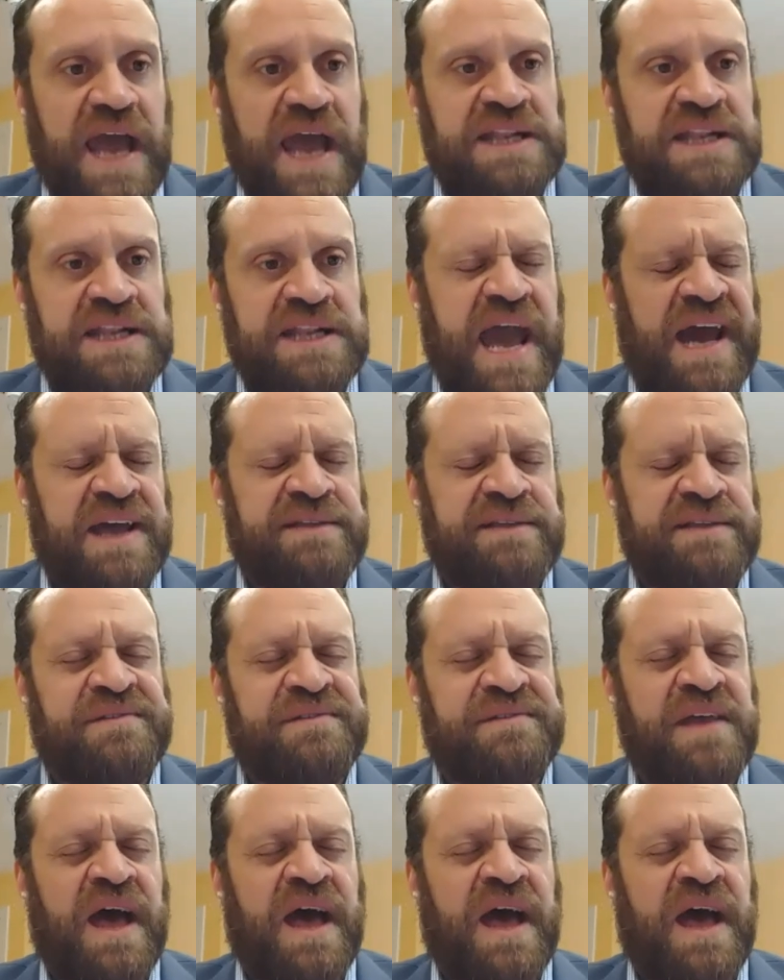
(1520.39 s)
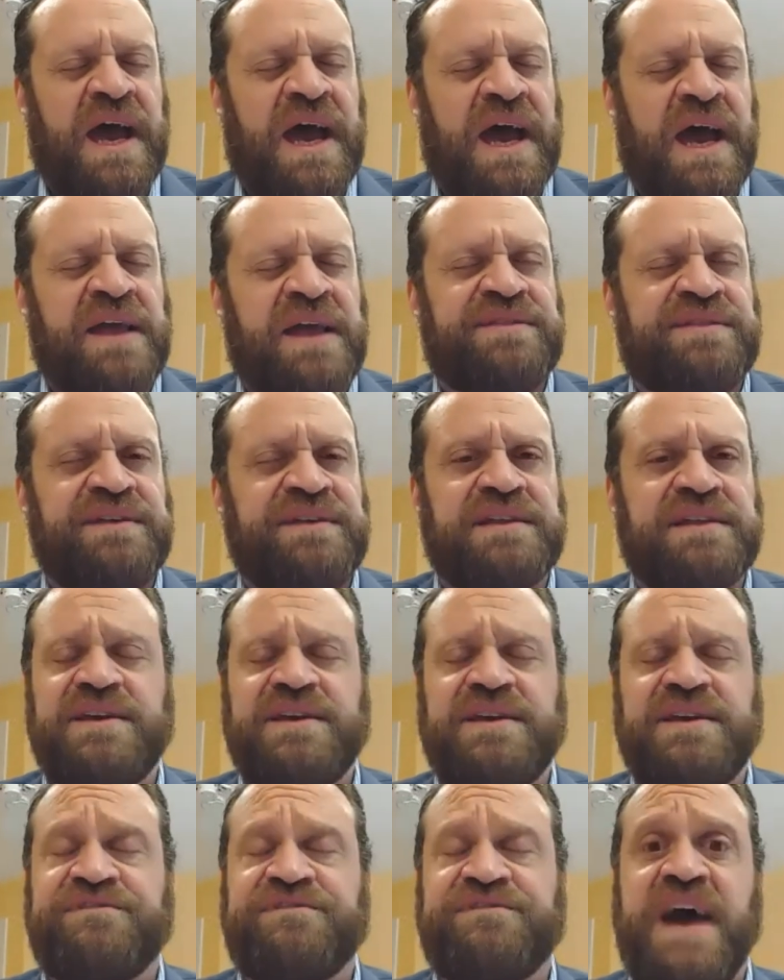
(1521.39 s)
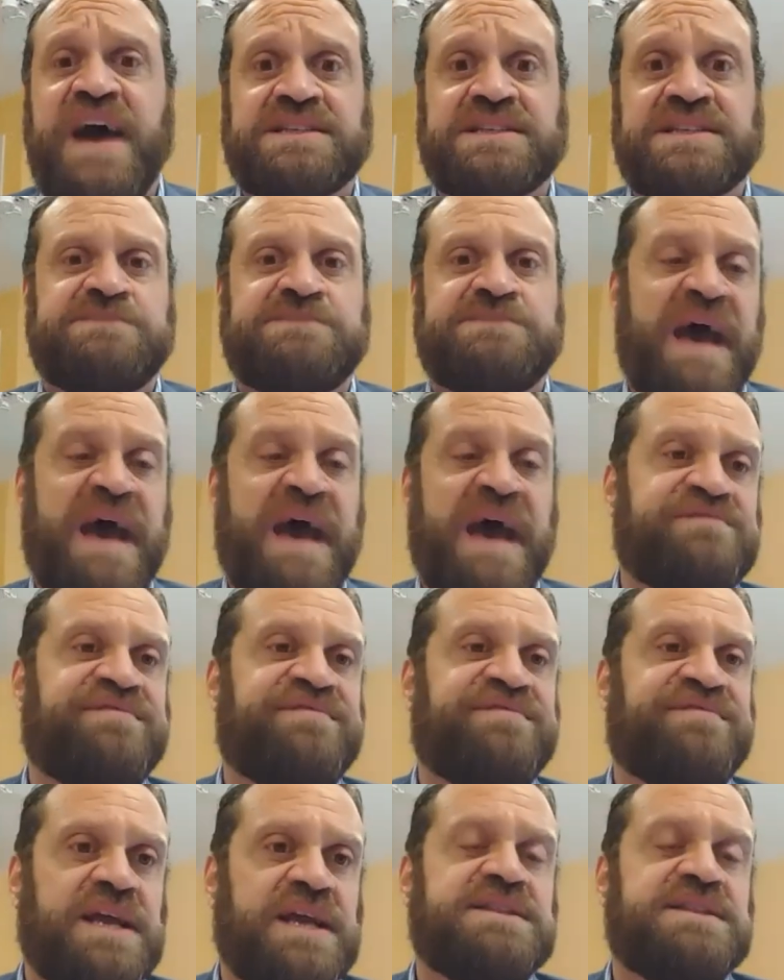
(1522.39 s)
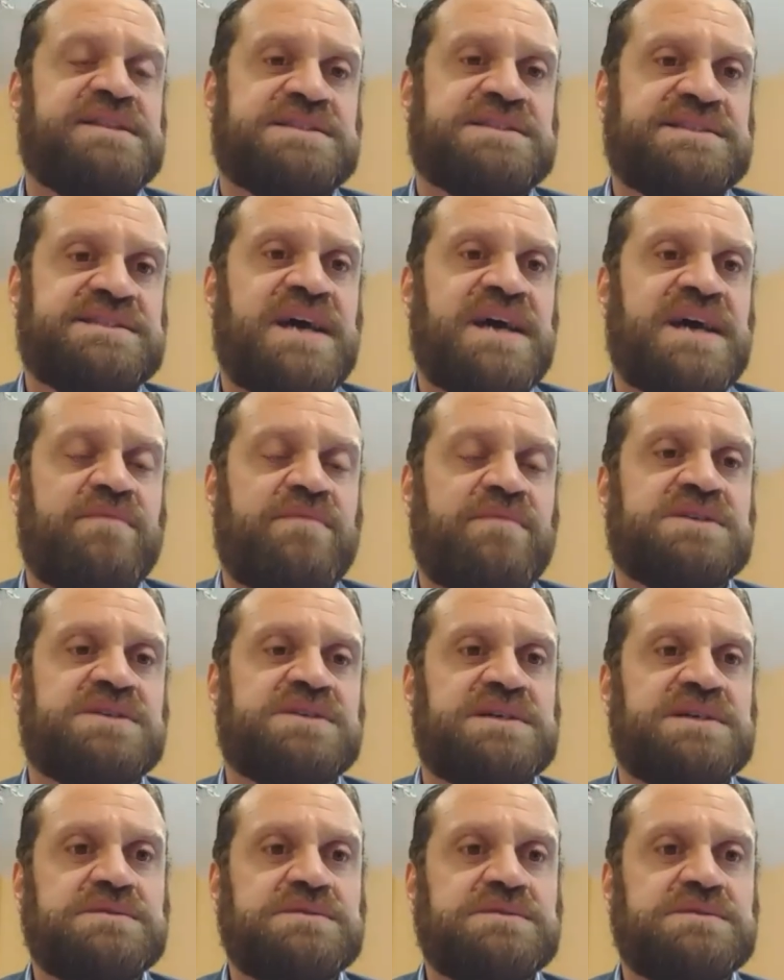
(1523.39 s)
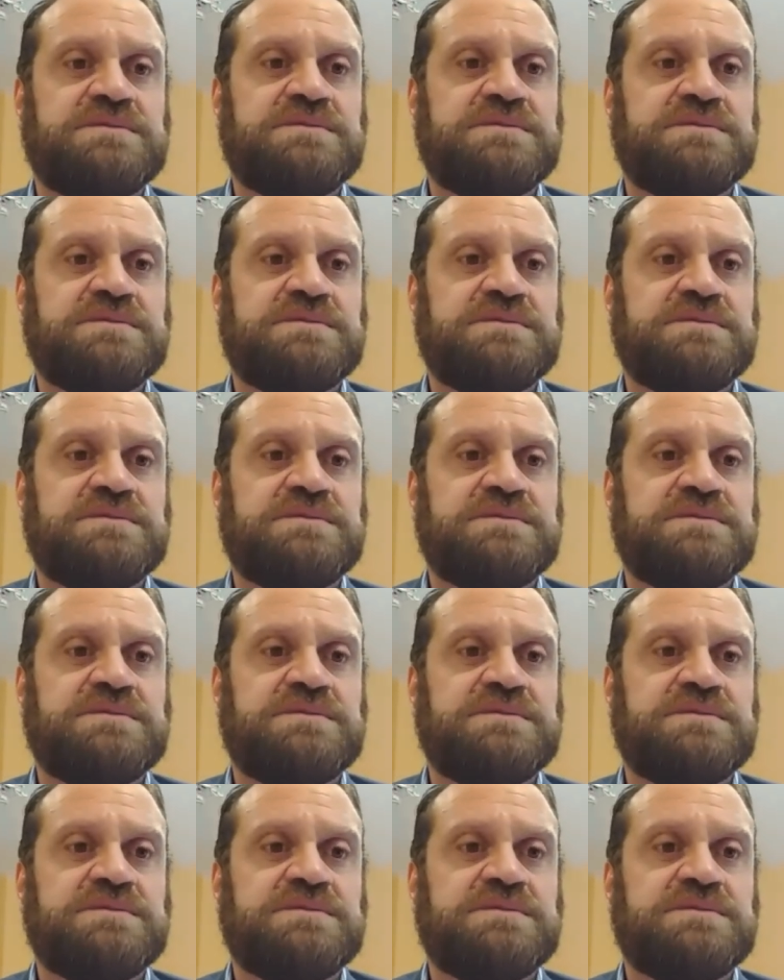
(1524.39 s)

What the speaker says: And I think the effect is magnified in this time also.